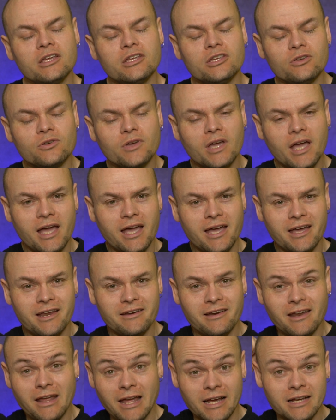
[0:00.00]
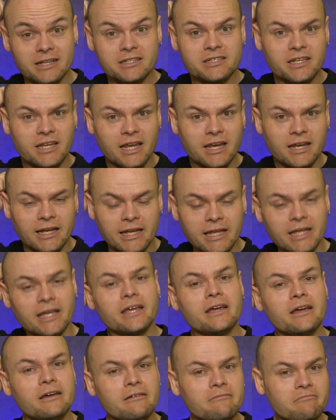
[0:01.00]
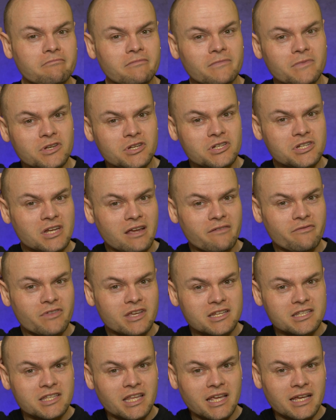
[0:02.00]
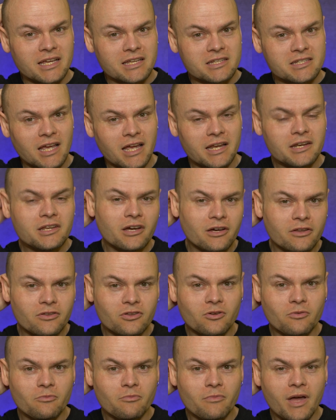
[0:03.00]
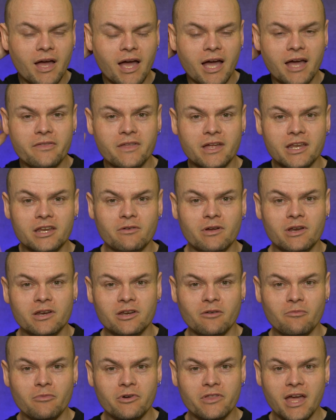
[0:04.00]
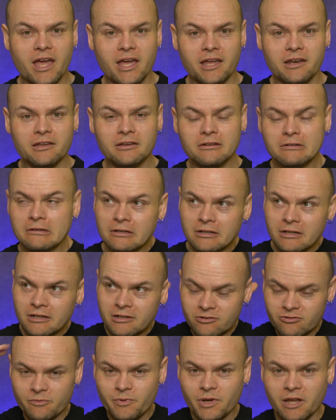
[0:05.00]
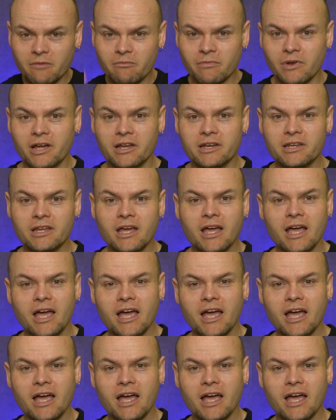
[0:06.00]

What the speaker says: you can accidentally shave these things and cut them, and then you end up with a head dripping in blood,